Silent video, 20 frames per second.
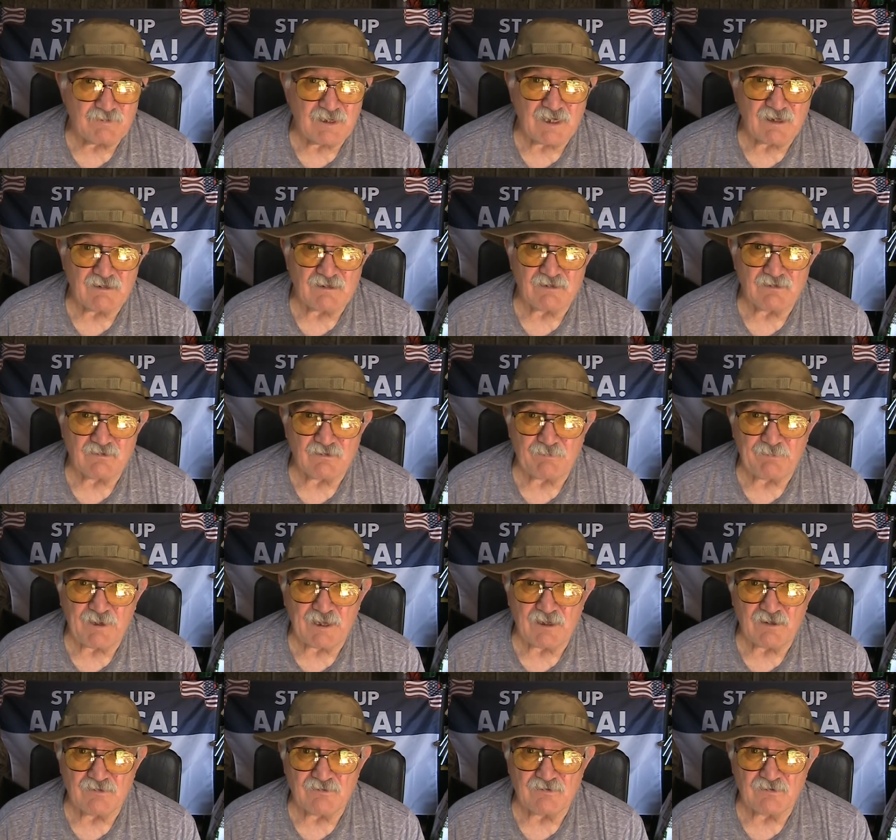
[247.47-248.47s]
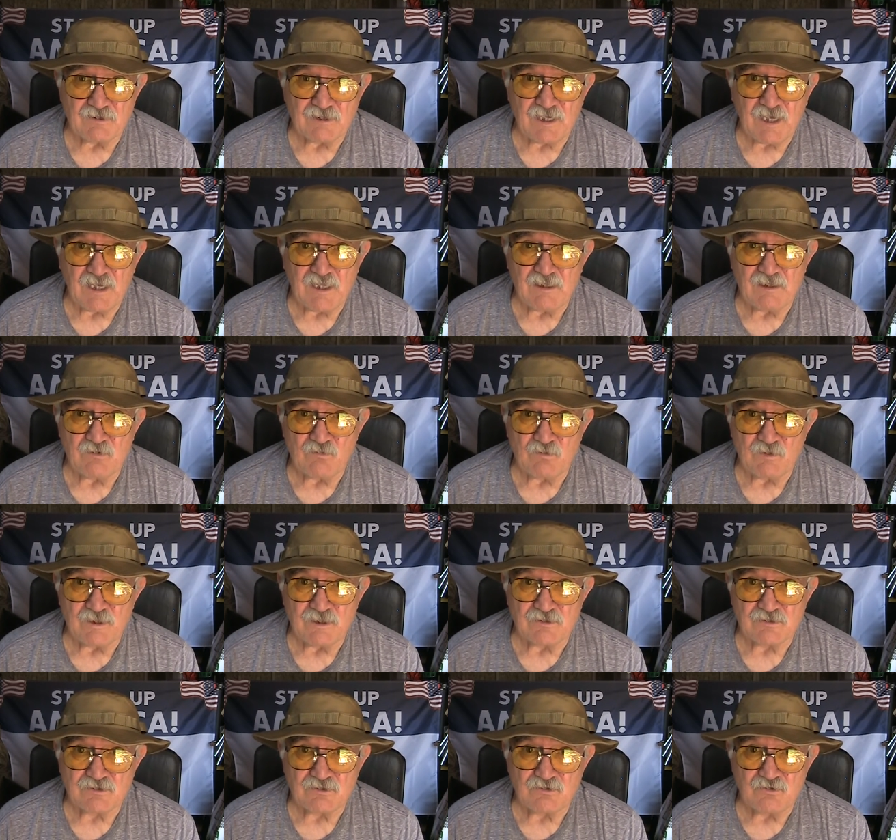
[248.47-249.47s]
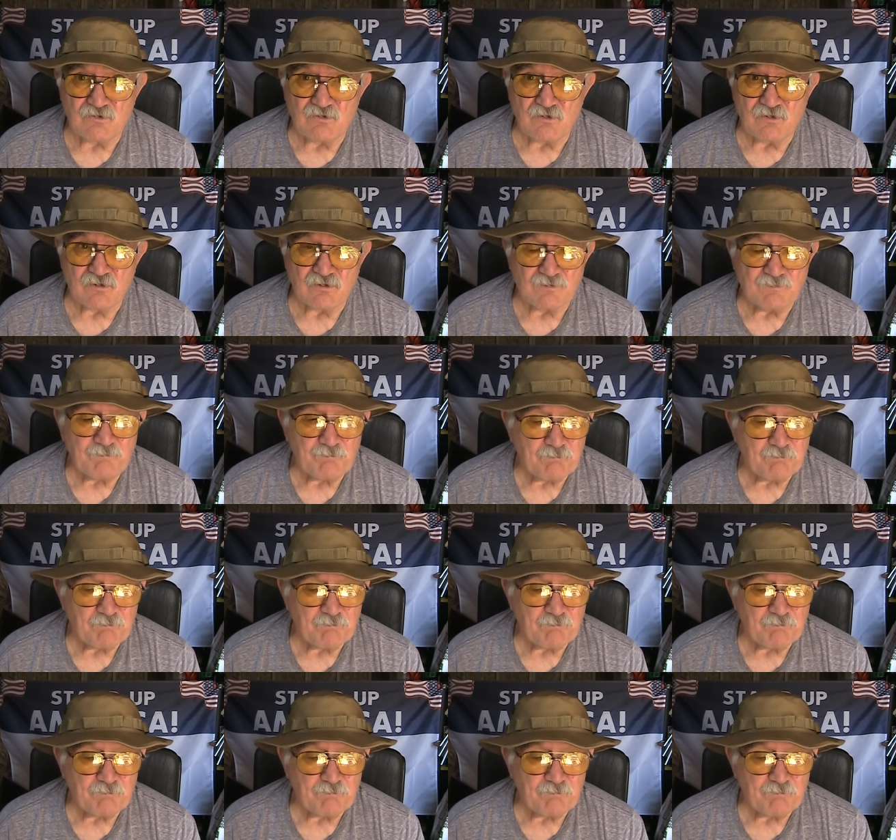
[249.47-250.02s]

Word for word: down here to Palo Duro Canyon when it's cooler